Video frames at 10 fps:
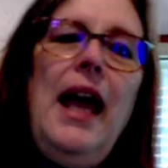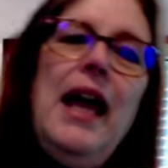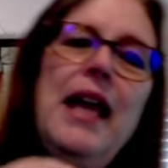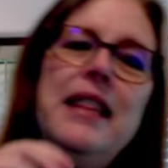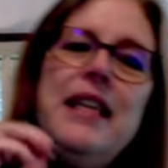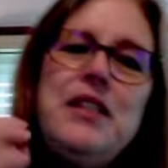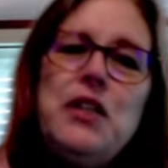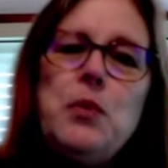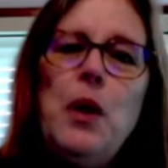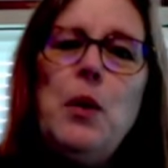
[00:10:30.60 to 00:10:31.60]
And this is
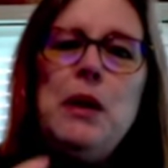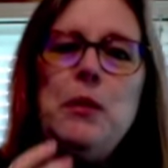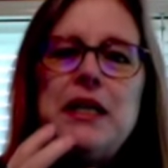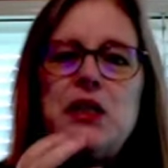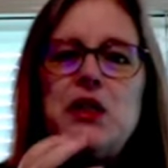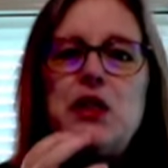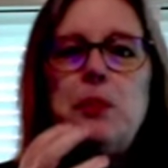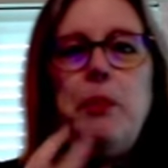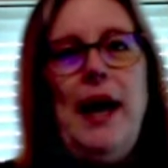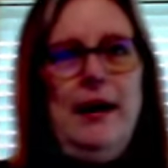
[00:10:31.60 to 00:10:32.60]
what we would
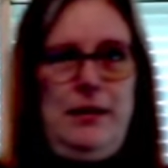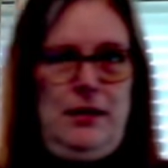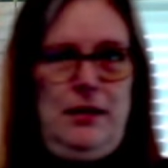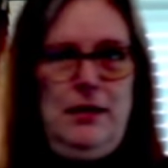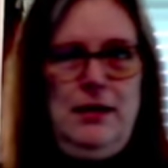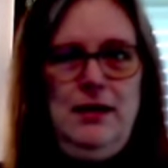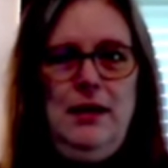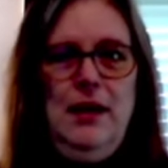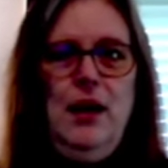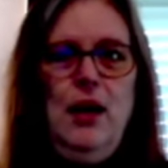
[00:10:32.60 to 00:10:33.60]
expect
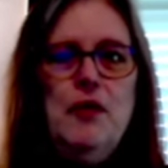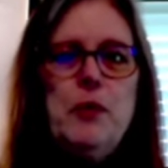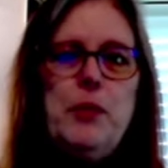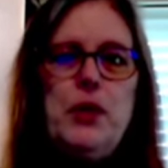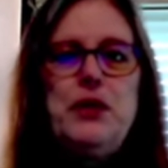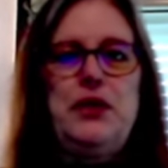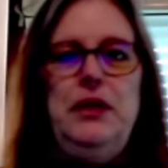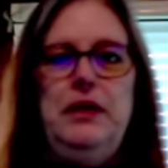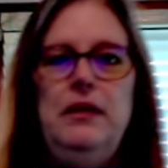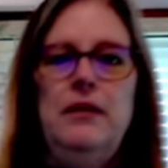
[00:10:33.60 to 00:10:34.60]
of a person
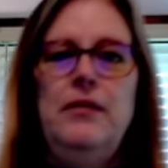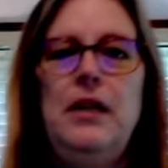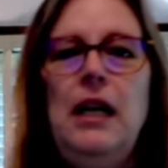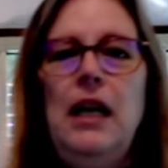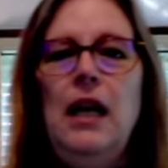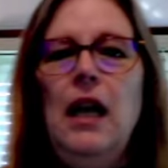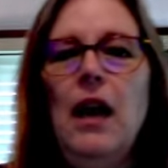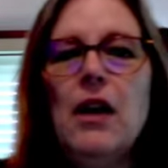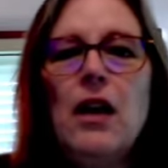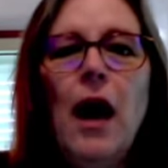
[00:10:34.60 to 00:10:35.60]
uh,
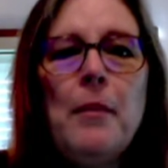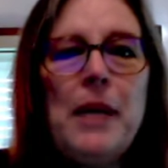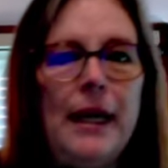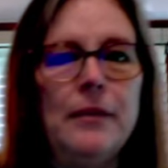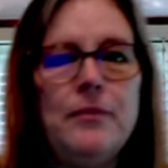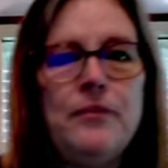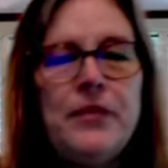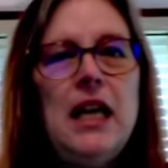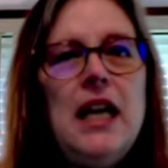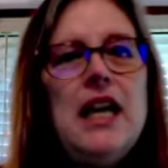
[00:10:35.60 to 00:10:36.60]
coming
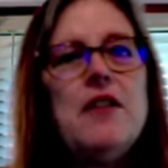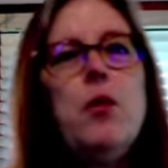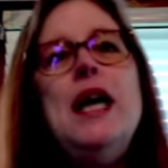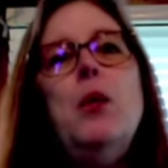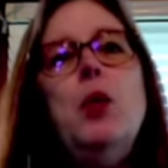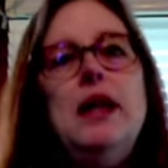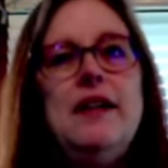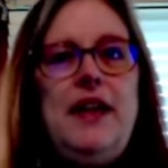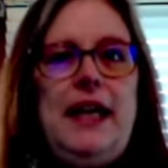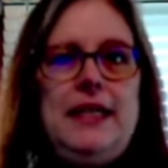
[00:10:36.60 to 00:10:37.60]
if we were
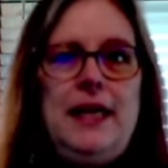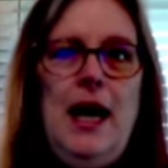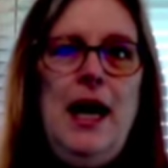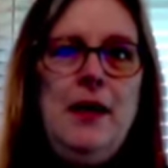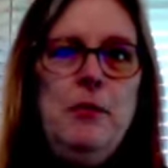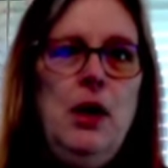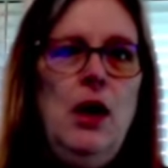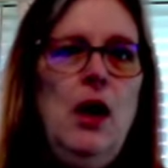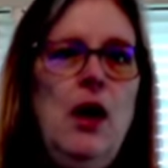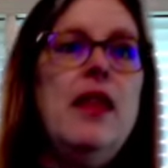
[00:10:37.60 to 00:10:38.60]
living in a time
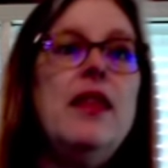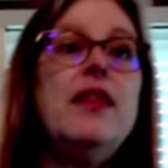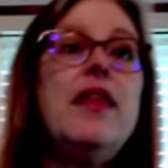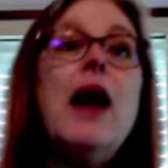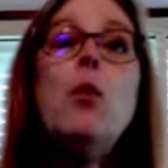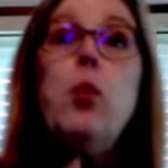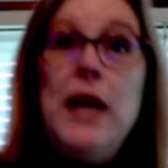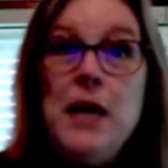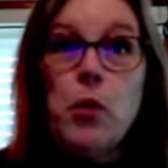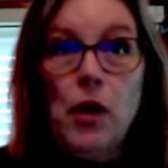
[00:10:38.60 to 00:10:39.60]
that we
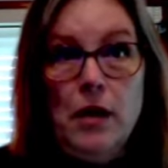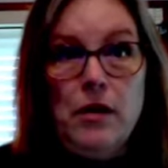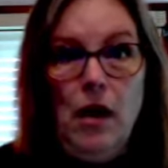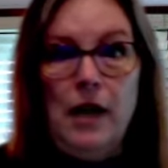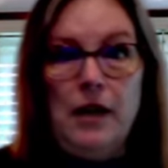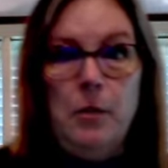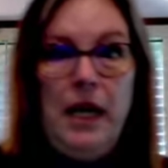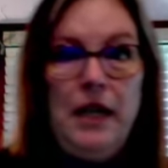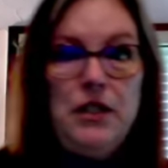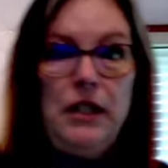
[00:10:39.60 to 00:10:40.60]
were under
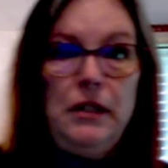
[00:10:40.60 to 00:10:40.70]
occupation.